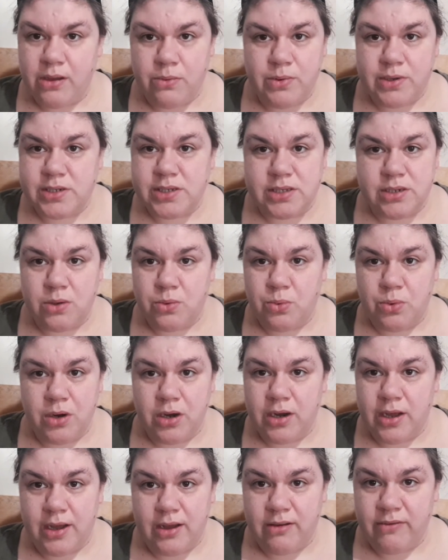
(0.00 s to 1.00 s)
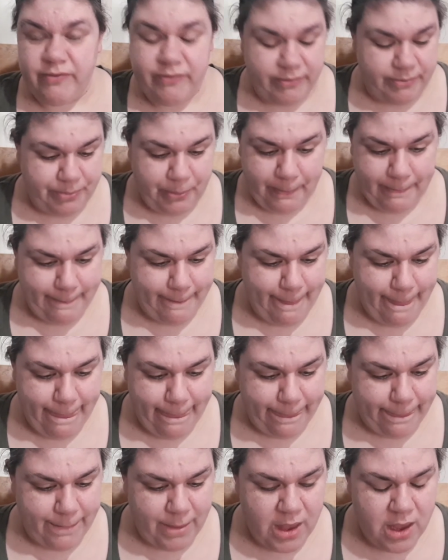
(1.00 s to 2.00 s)
There was no word of.
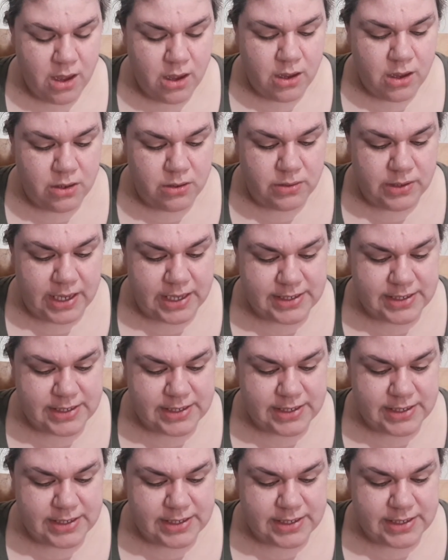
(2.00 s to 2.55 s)
Who